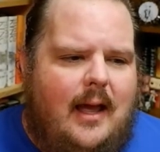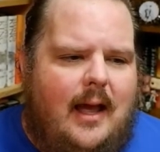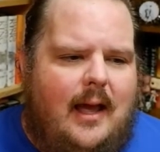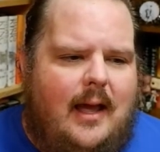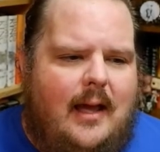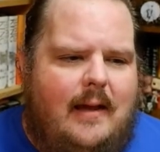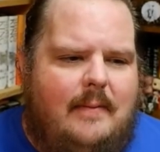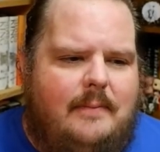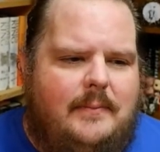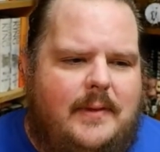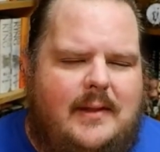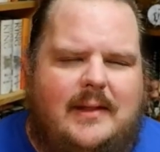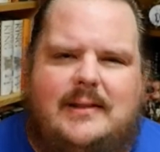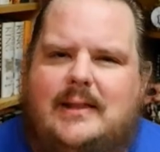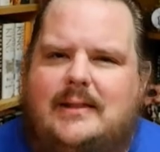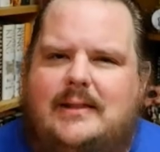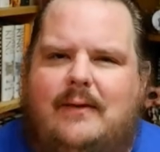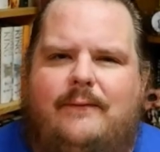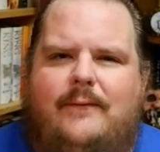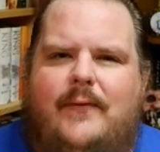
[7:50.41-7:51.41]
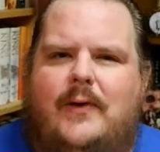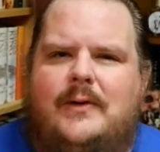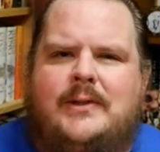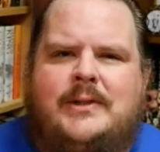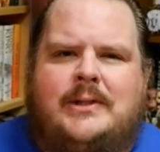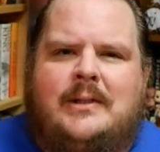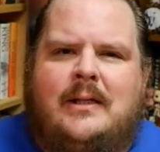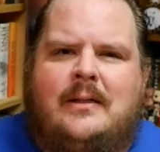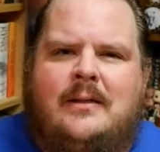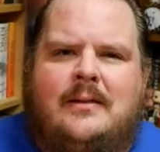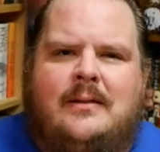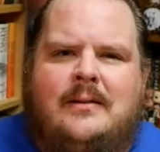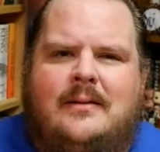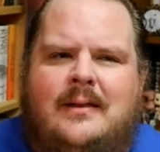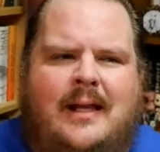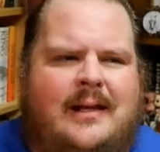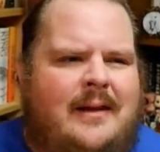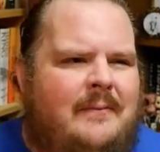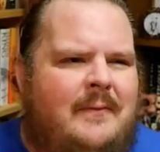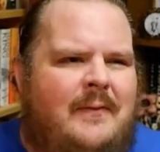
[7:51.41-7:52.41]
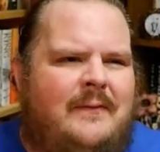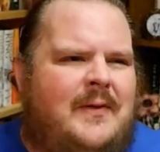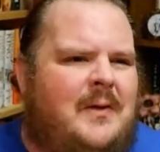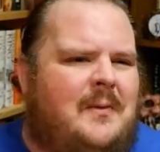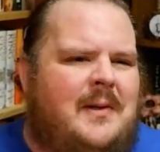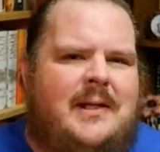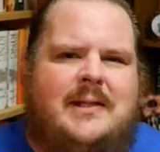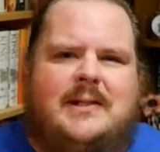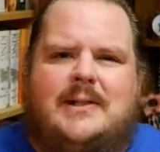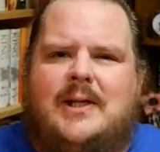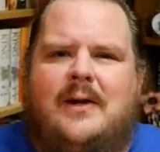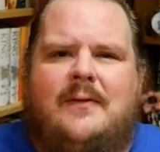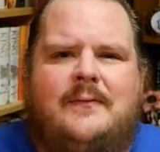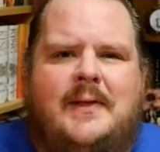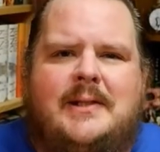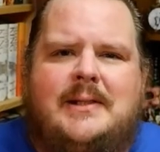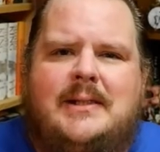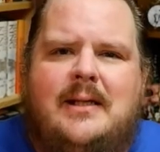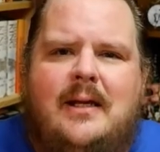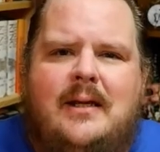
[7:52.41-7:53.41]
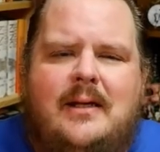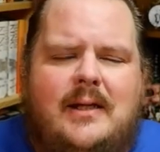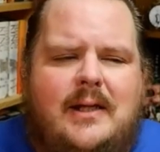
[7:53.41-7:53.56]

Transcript: uh, this is the first that I'm reviewing a service.